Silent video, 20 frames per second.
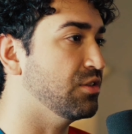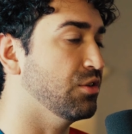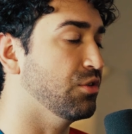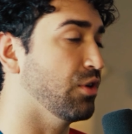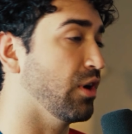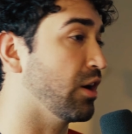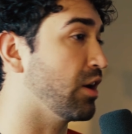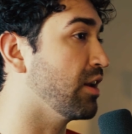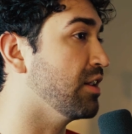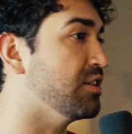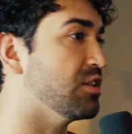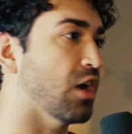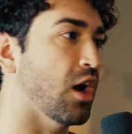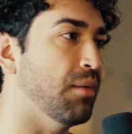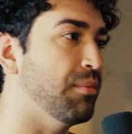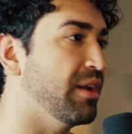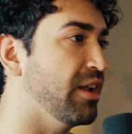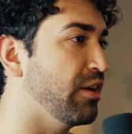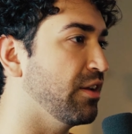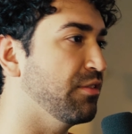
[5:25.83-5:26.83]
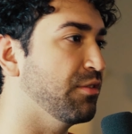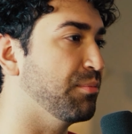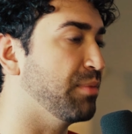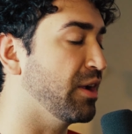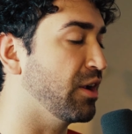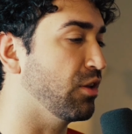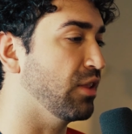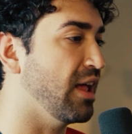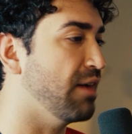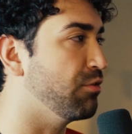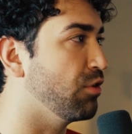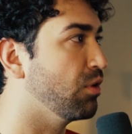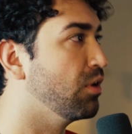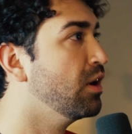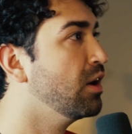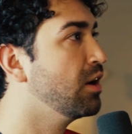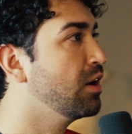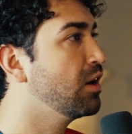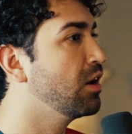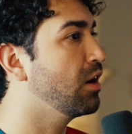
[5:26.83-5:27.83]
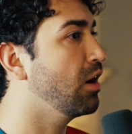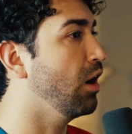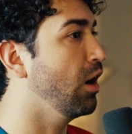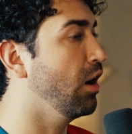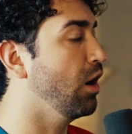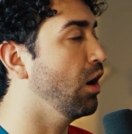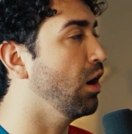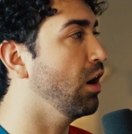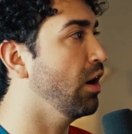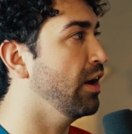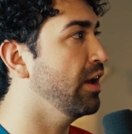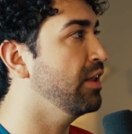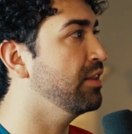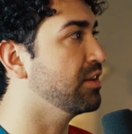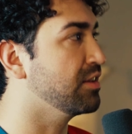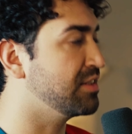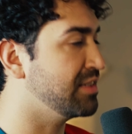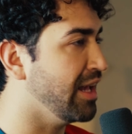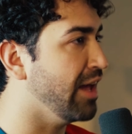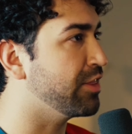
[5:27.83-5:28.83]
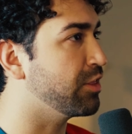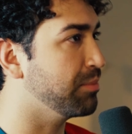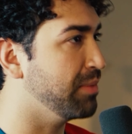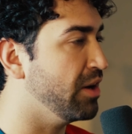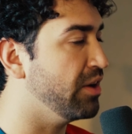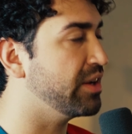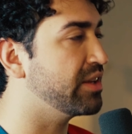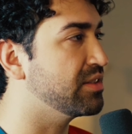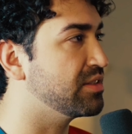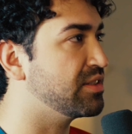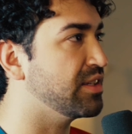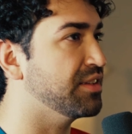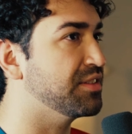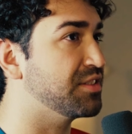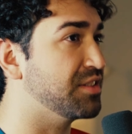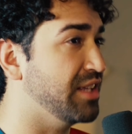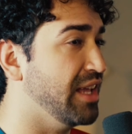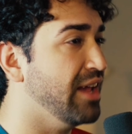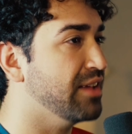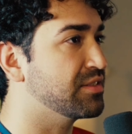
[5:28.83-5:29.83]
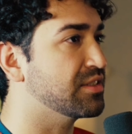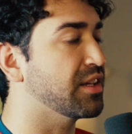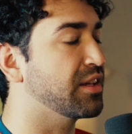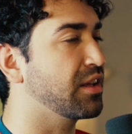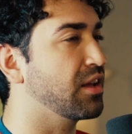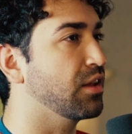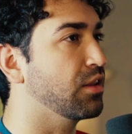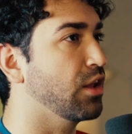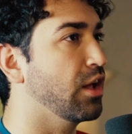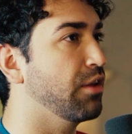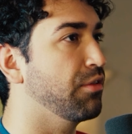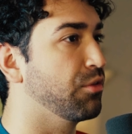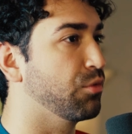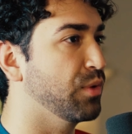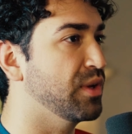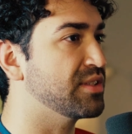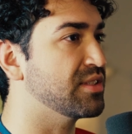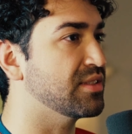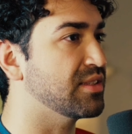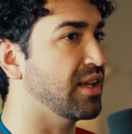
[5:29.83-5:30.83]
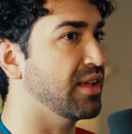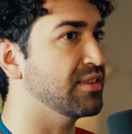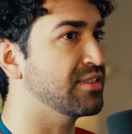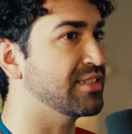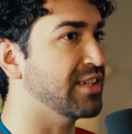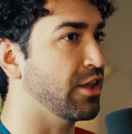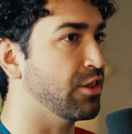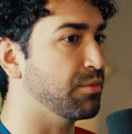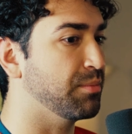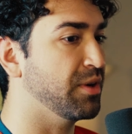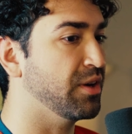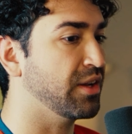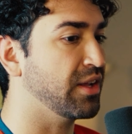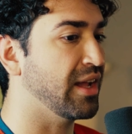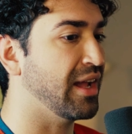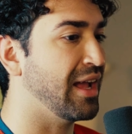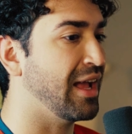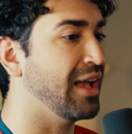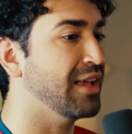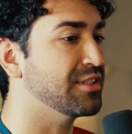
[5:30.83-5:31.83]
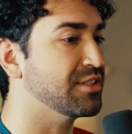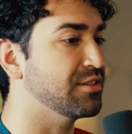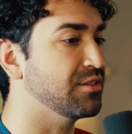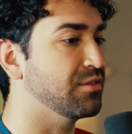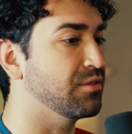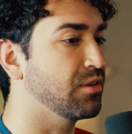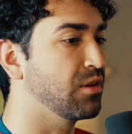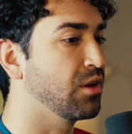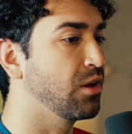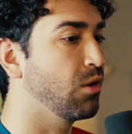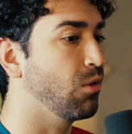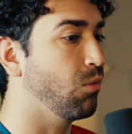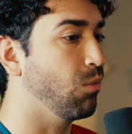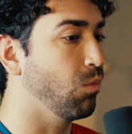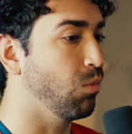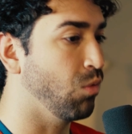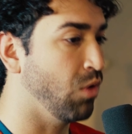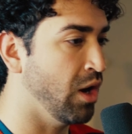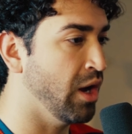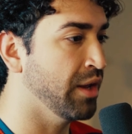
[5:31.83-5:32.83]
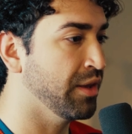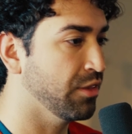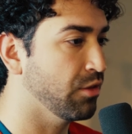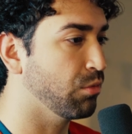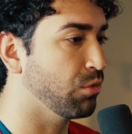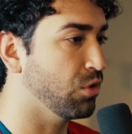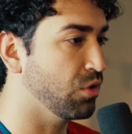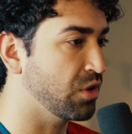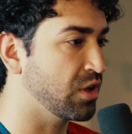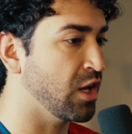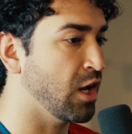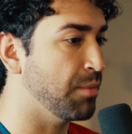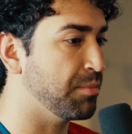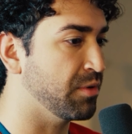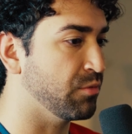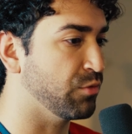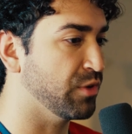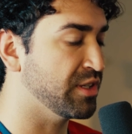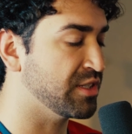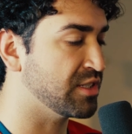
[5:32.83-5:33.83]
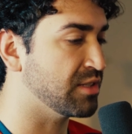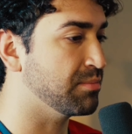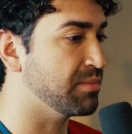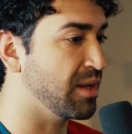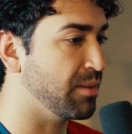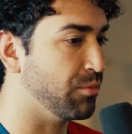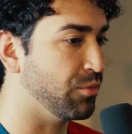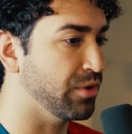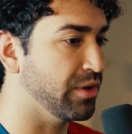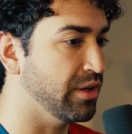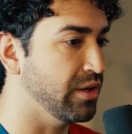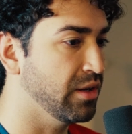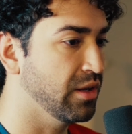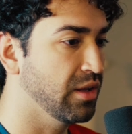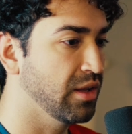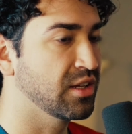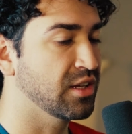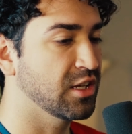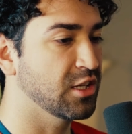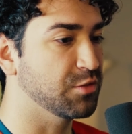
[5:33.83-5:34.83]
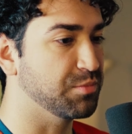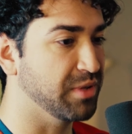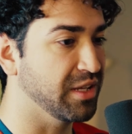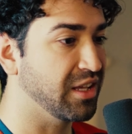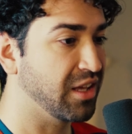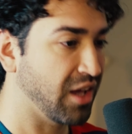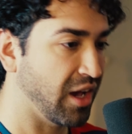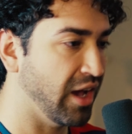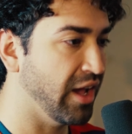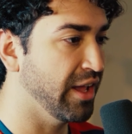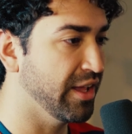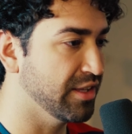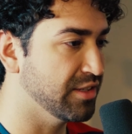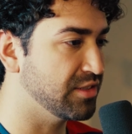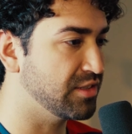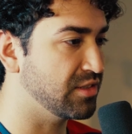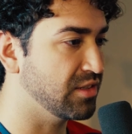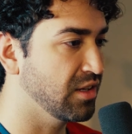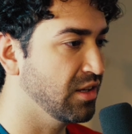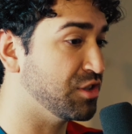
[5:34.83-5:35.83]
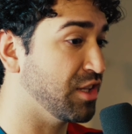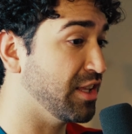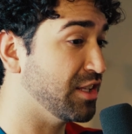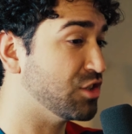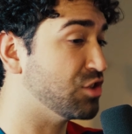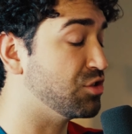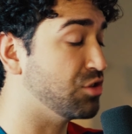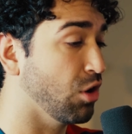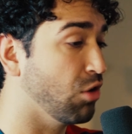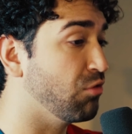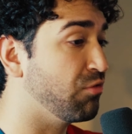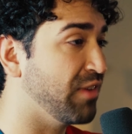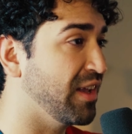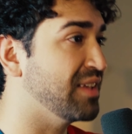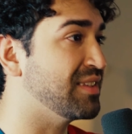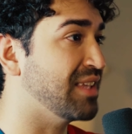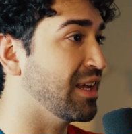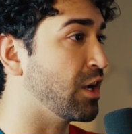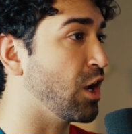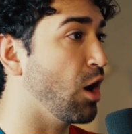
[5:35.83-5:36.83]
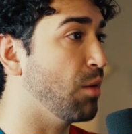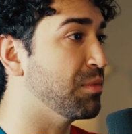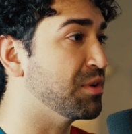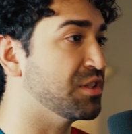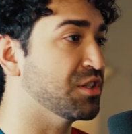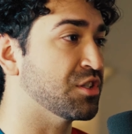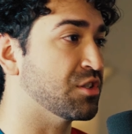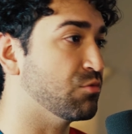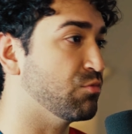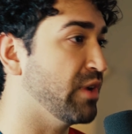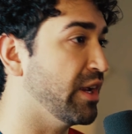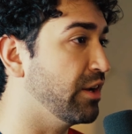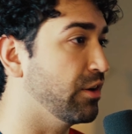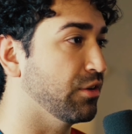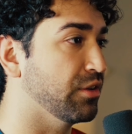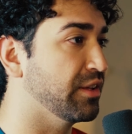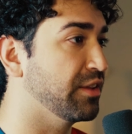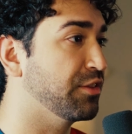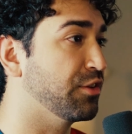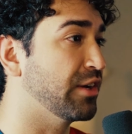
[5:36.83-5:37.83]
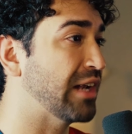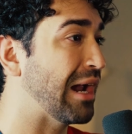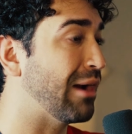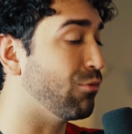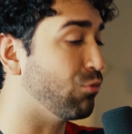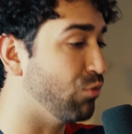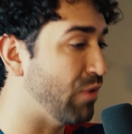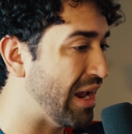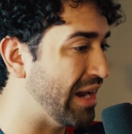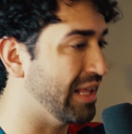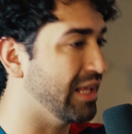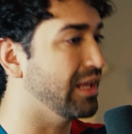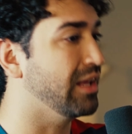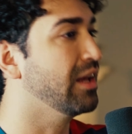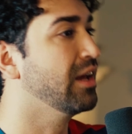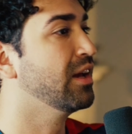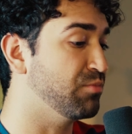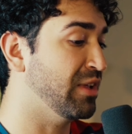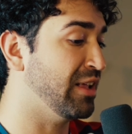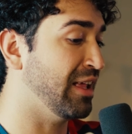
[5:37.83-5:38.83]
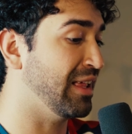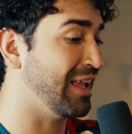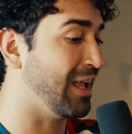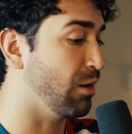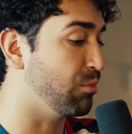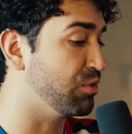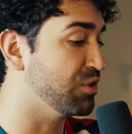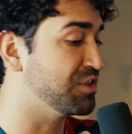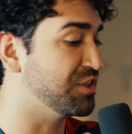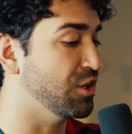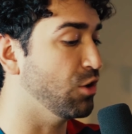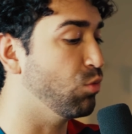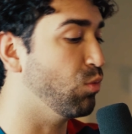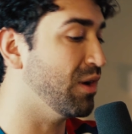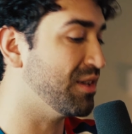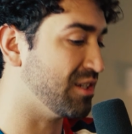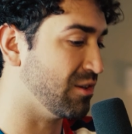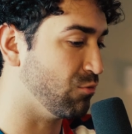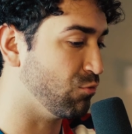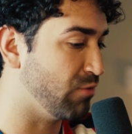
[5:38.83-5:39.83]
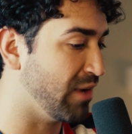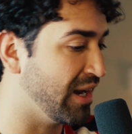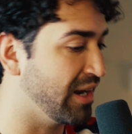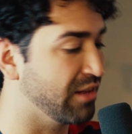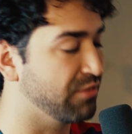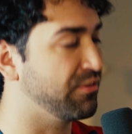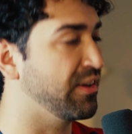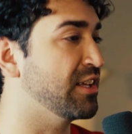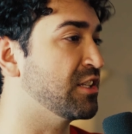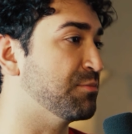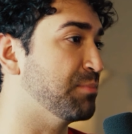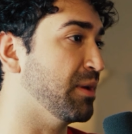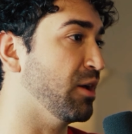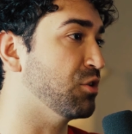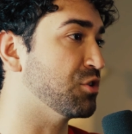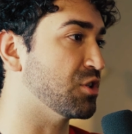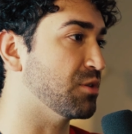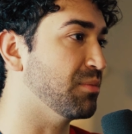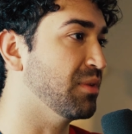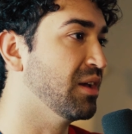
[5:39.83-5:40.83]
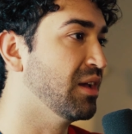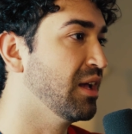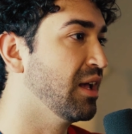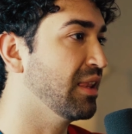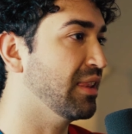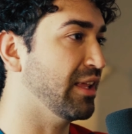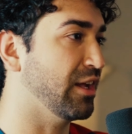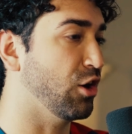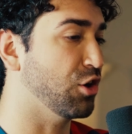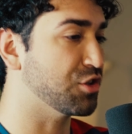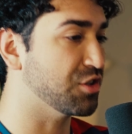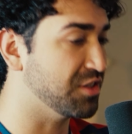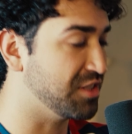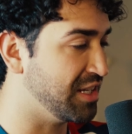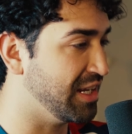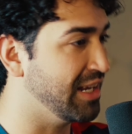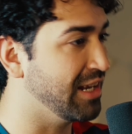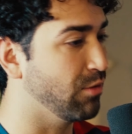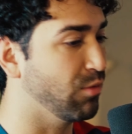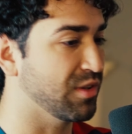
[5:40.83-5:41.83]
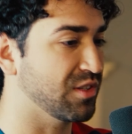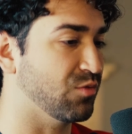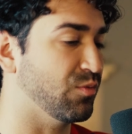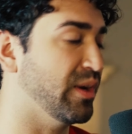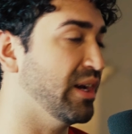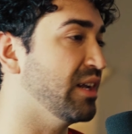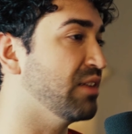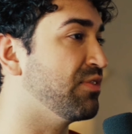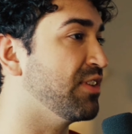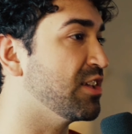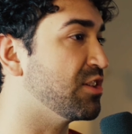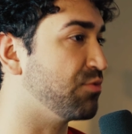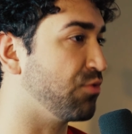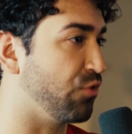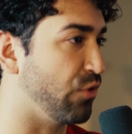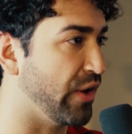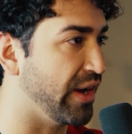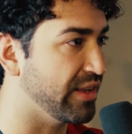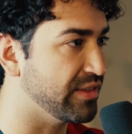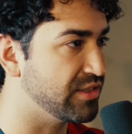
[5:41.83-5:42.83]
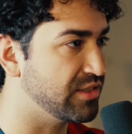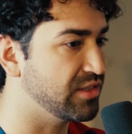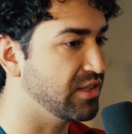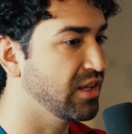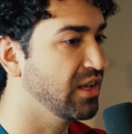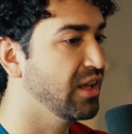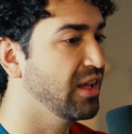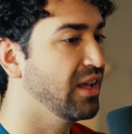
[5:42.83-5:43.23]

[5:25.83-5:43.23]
Dude, are going to dominate on an even bigger level. On an even bigger level. In the South American sense, yes. Like, a lot of the reasons that South America hasn't won the World Cup in recent memory is because they just don't face that competition regularly. They're not ready. Like how Brazil wasn't ready to face Belgium. Dude, they were not ready. Argentina wasn't ready to face France.